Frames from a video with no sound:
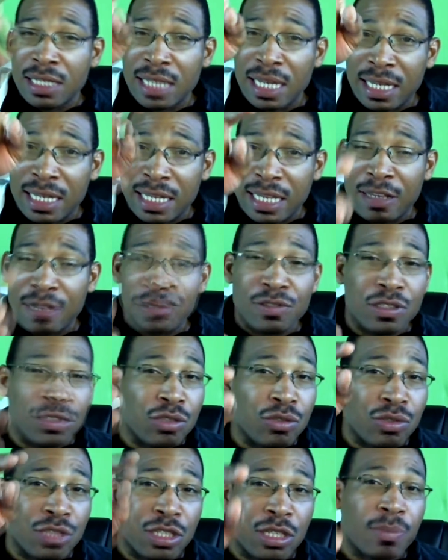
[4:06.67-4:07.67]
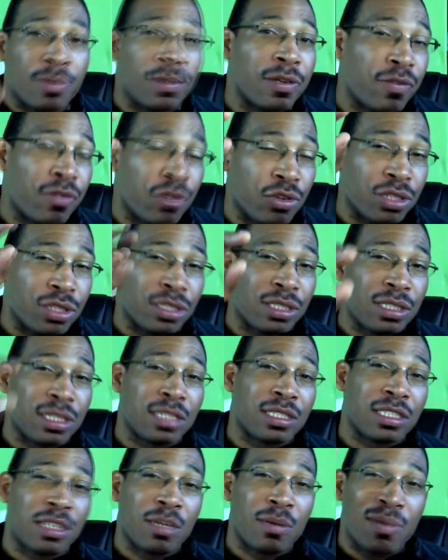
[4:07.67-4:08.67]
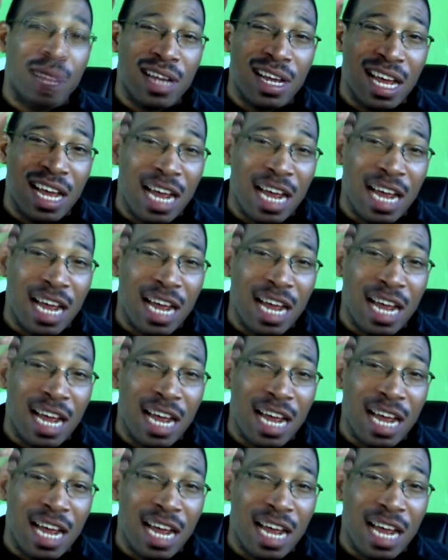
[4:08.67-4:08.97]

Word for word: that gives you something for your system